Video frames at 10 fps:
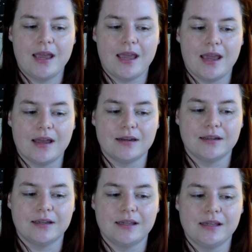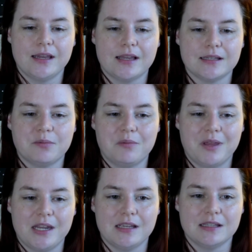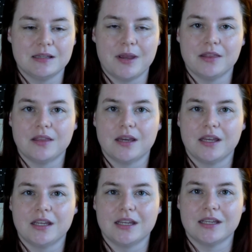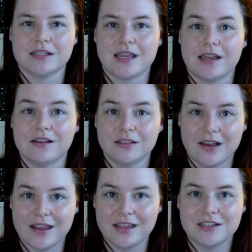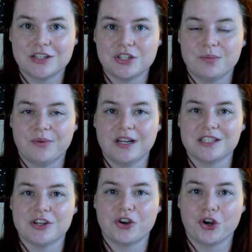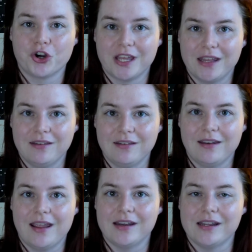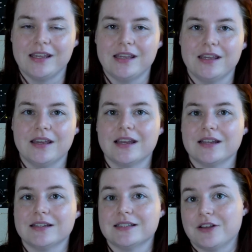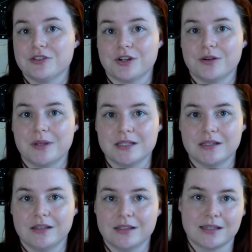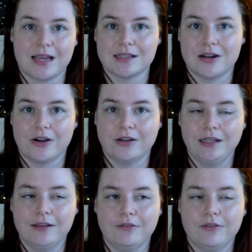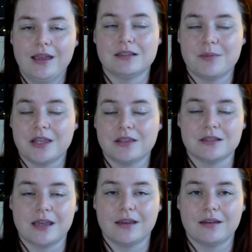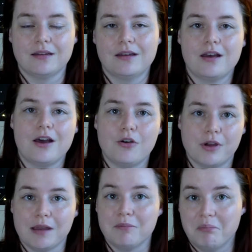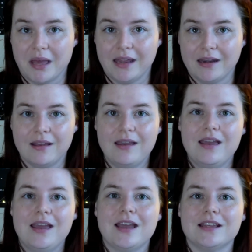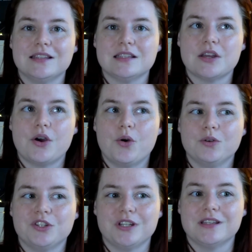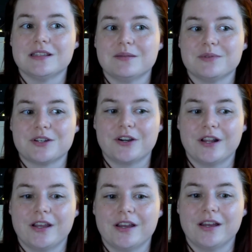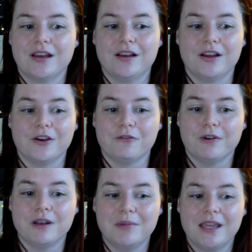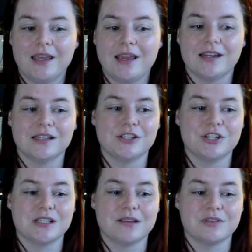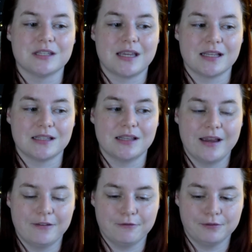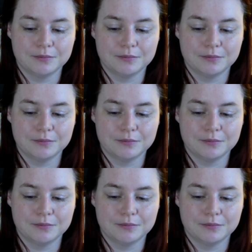and he ends up meeting Samantha as a client. She brings in her kitten, and he tells her basically this cat's not going to live. Samantha's like, okay, bet. And so she ends up starting GoFundMe, and she saves this cat's life